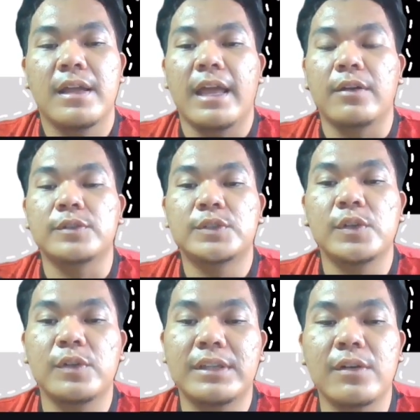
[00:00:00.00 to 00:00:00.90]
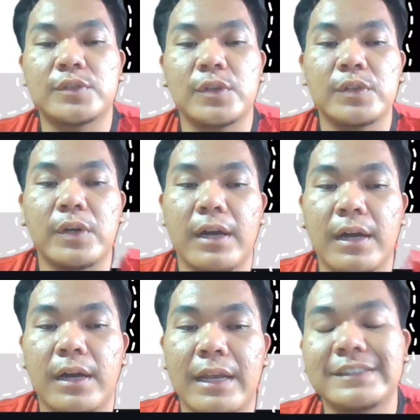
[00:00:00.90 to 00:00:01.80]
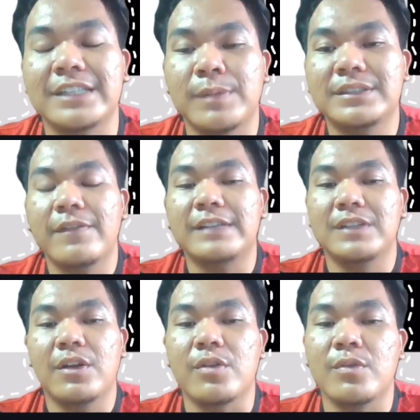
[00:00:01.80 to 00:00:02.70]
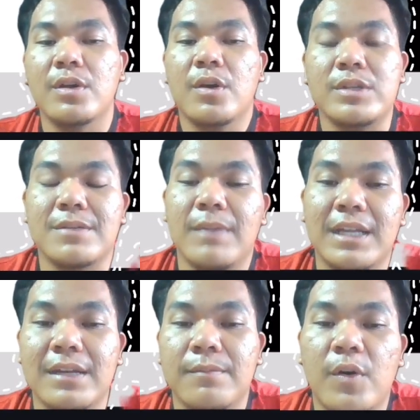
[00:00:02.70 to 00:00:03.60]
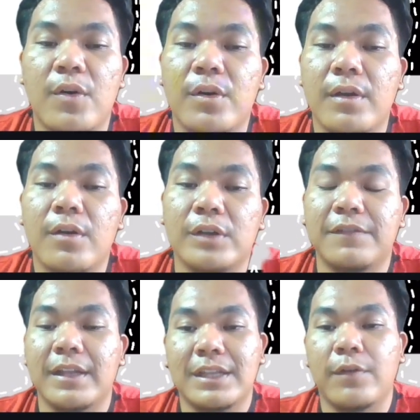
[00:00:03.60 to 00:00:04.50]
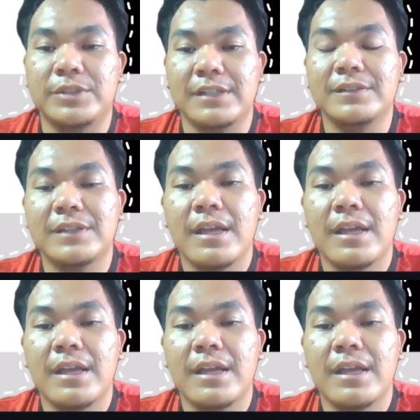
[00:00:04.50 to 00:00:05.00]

And also urethane also less expensive than silicone, which make it more cost effective options,